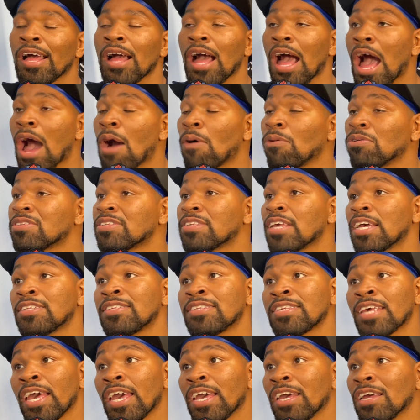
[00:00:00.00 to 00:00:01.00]
I would say
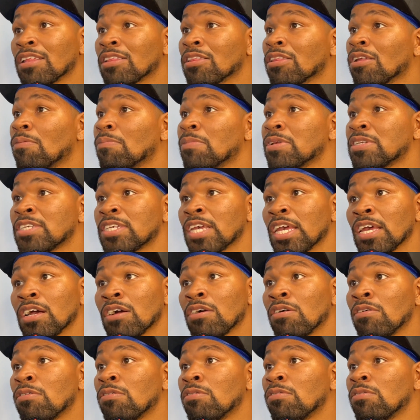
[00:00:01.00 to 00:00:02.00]
Tank,
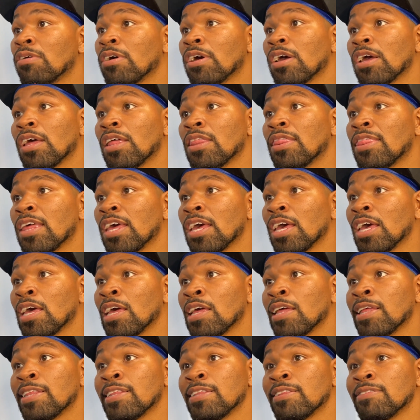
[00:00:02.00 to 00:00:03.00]
Lomachenko, and
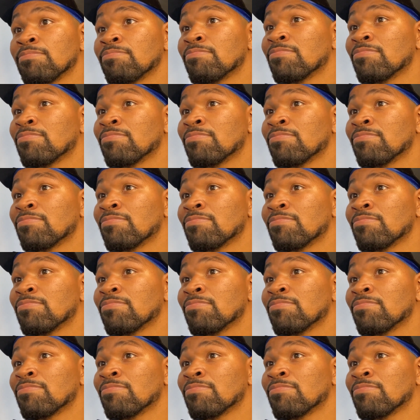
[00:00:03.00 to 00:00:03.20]
then